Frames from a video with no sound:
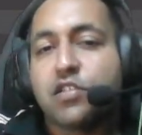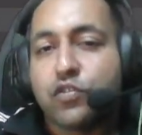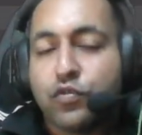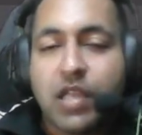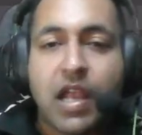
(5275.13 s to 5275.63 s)

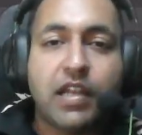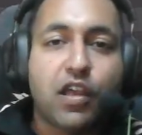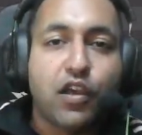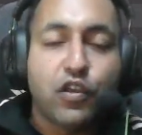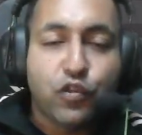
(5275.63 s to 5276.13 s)
so that
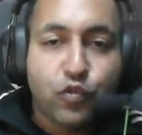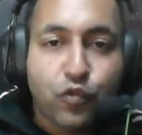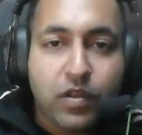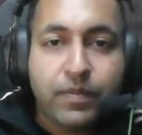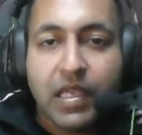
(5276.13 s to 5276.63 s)
you
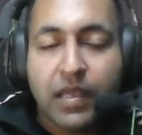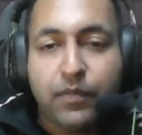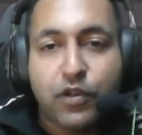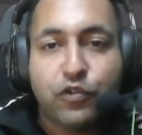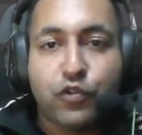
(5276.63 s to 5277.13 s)
will be
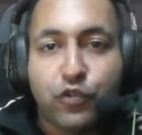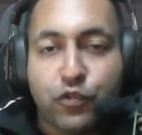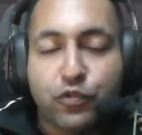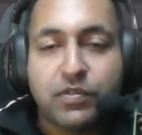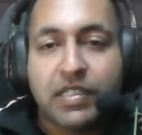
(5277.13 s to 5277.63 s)
able to
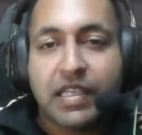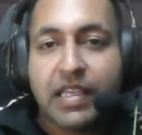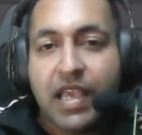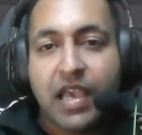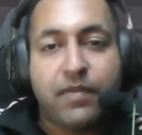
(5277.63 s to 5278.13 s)
use
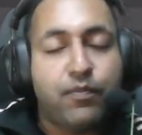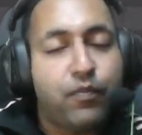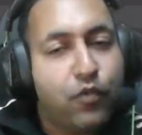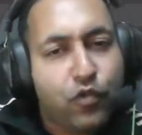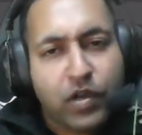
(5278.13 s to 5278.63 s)
AI
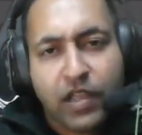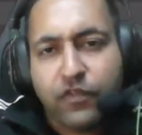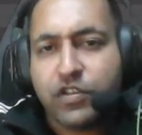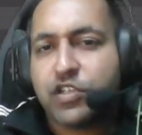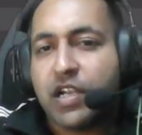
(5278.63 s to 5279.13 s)
more
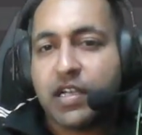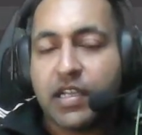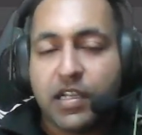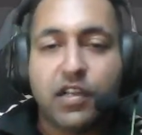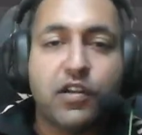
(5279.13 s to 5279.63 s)

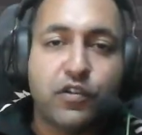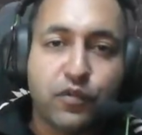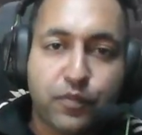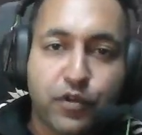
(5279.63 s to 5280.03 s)
efficiently to